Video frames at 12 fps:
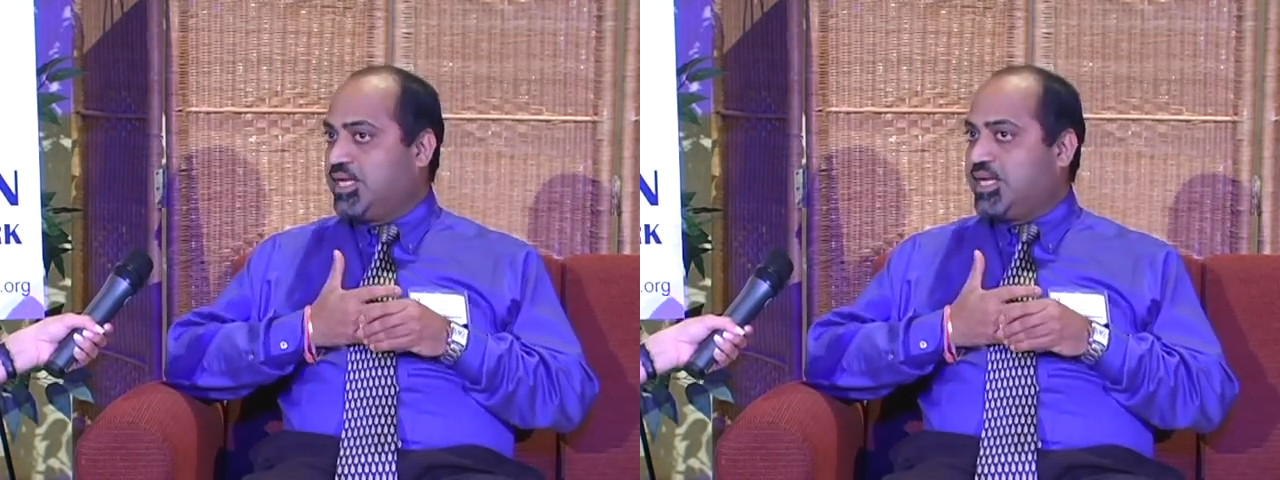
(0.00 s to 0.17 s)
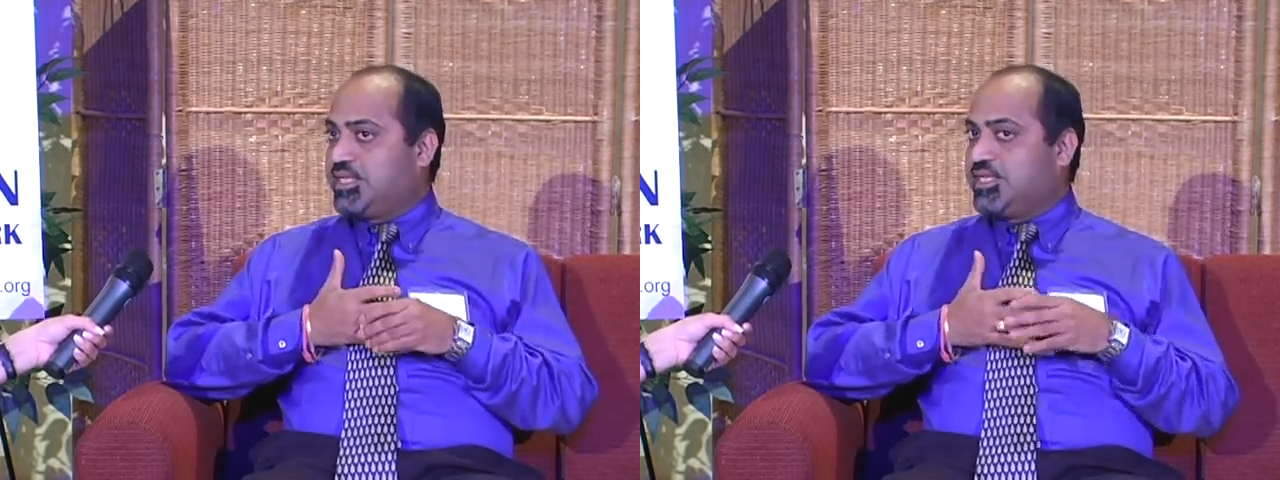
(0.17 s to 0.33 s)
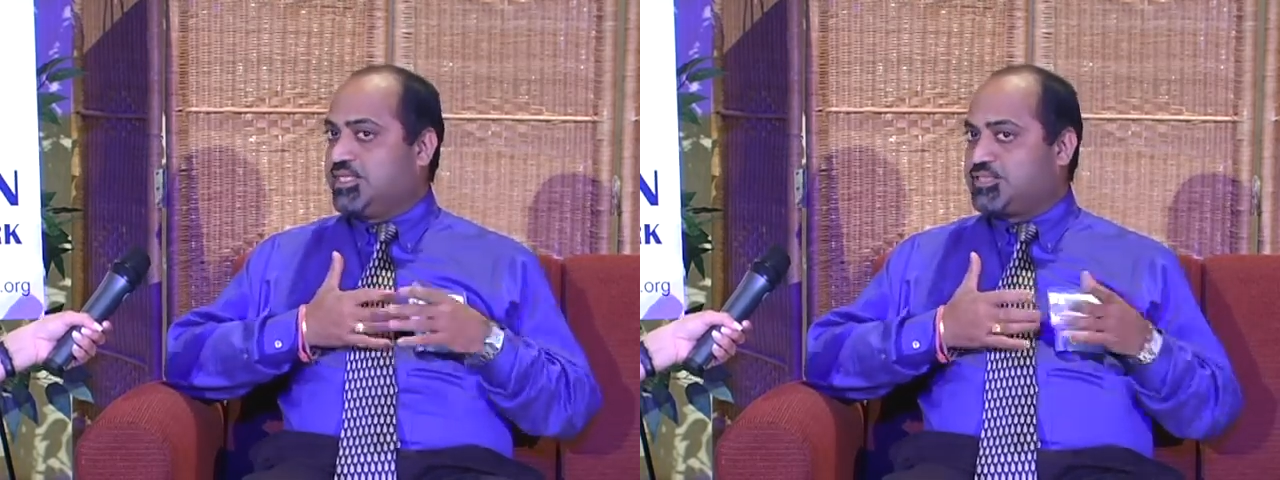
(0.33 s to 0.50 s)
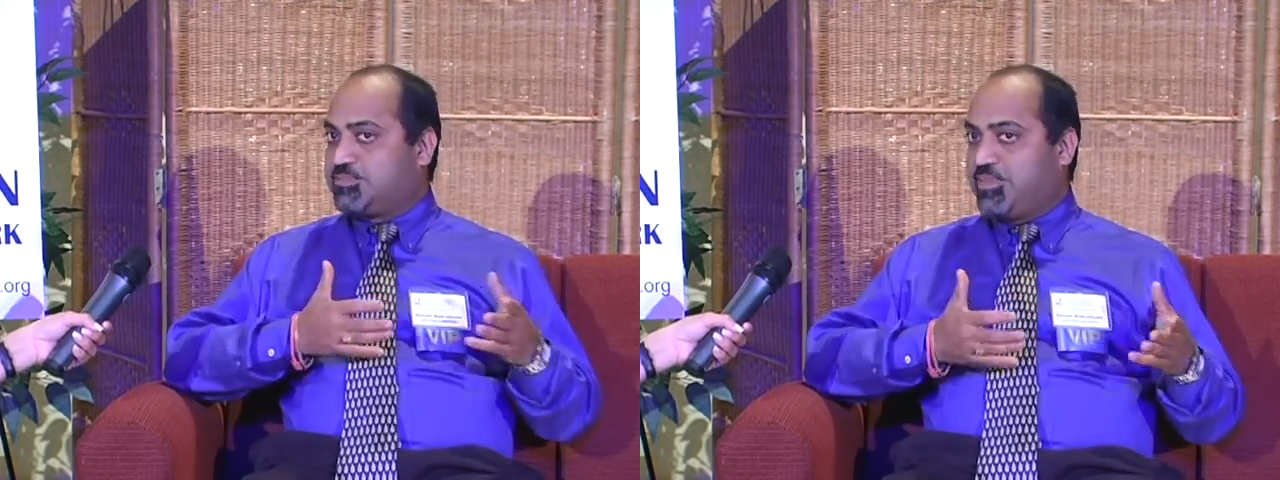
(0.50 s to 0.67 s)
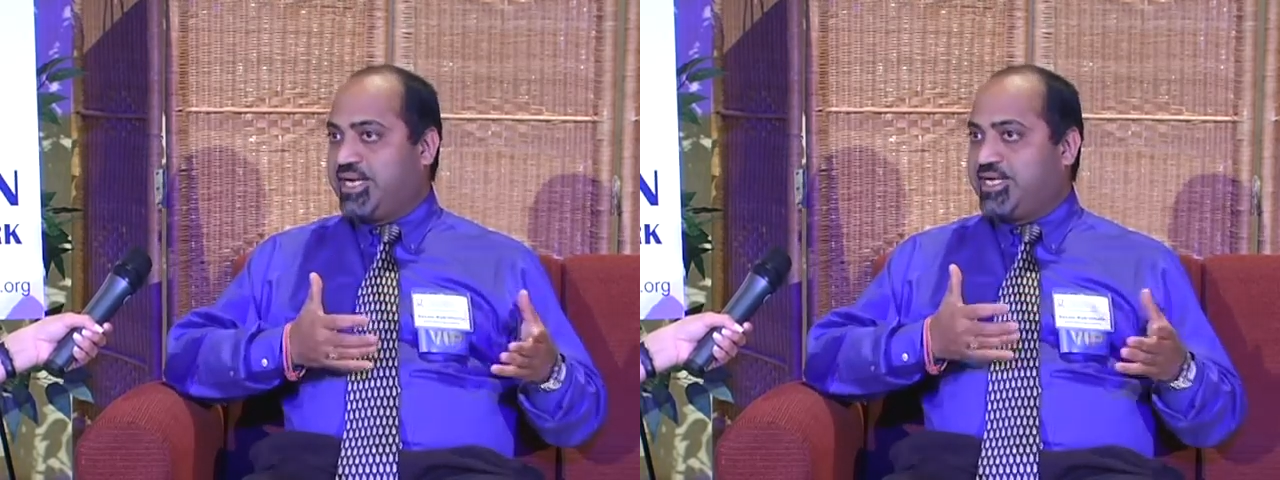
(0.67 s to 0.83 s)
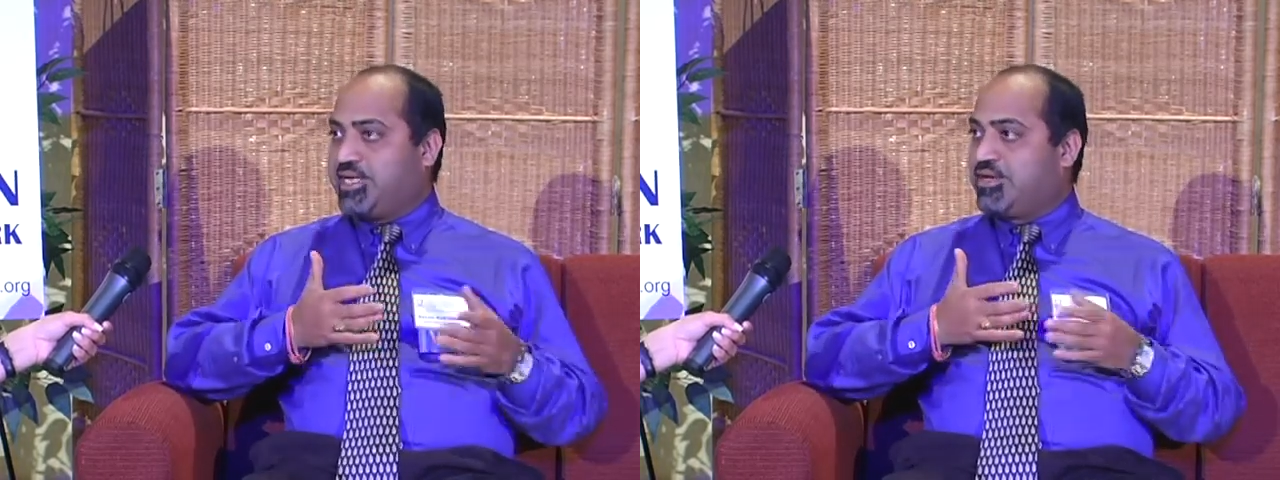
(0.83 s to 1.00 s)
And there's
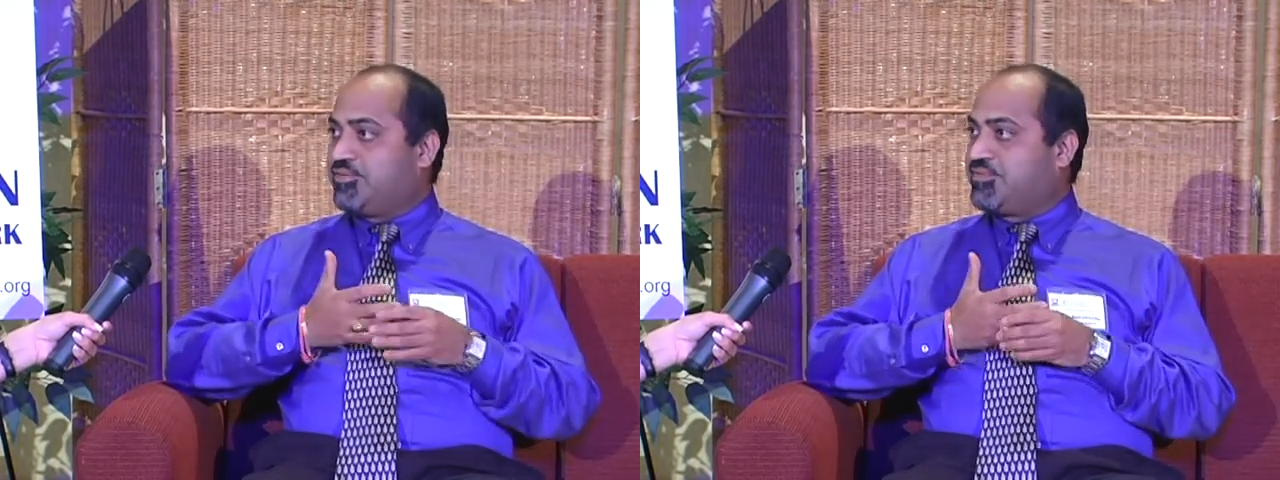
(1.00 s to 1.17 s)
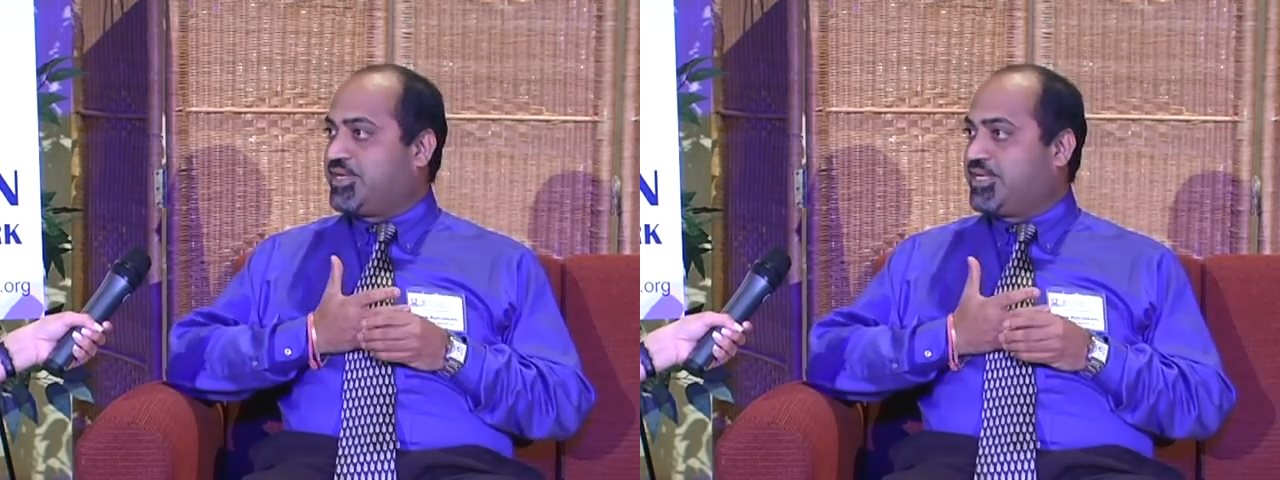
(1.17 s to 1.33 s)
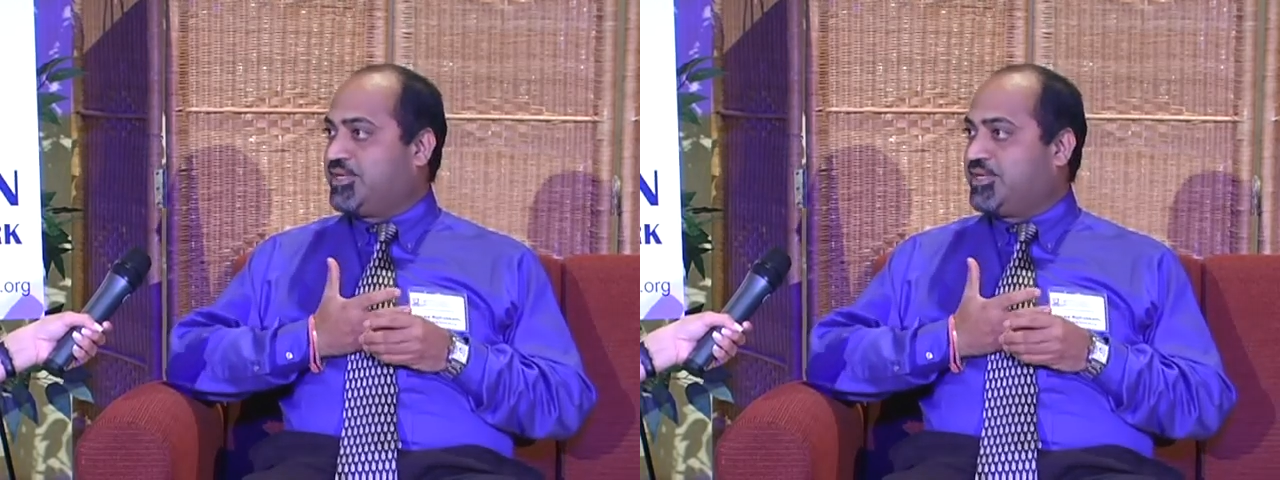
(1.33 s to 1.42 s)
plenty of it